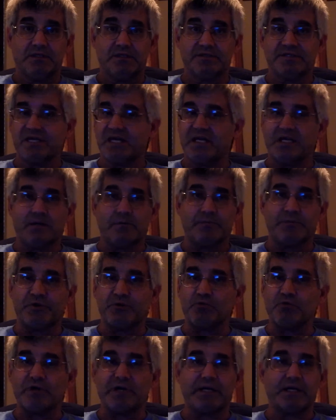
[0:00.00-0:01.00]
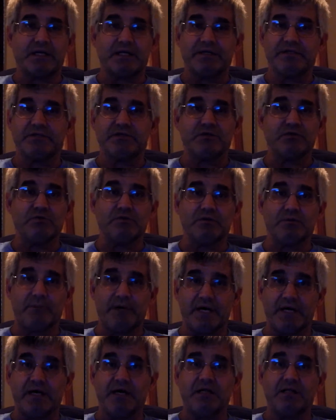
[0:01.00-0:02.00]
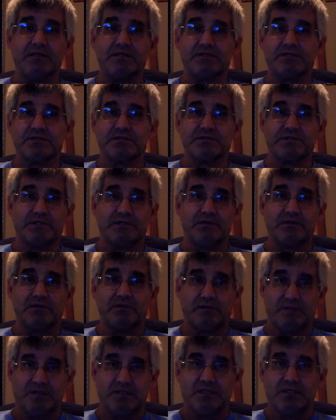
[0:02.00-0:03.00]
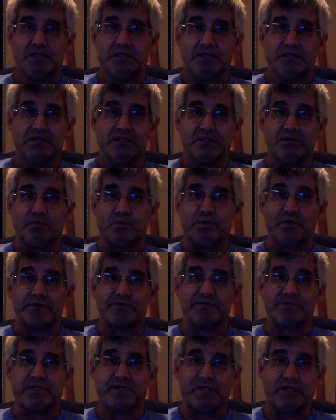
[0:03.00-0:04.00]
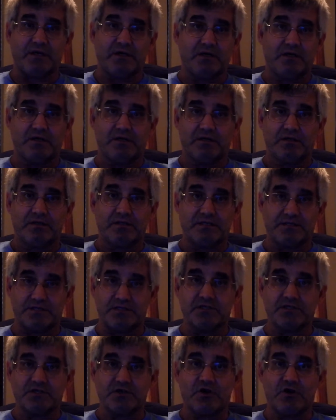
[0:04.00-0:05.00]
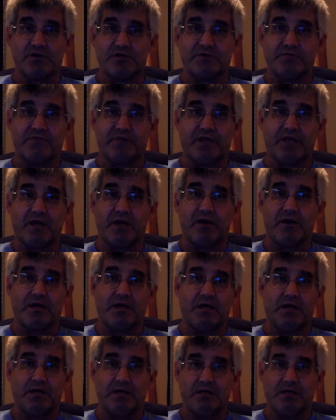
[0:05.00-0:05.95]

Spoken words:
Take him directly to the biologist that works there, that's in charge of the area.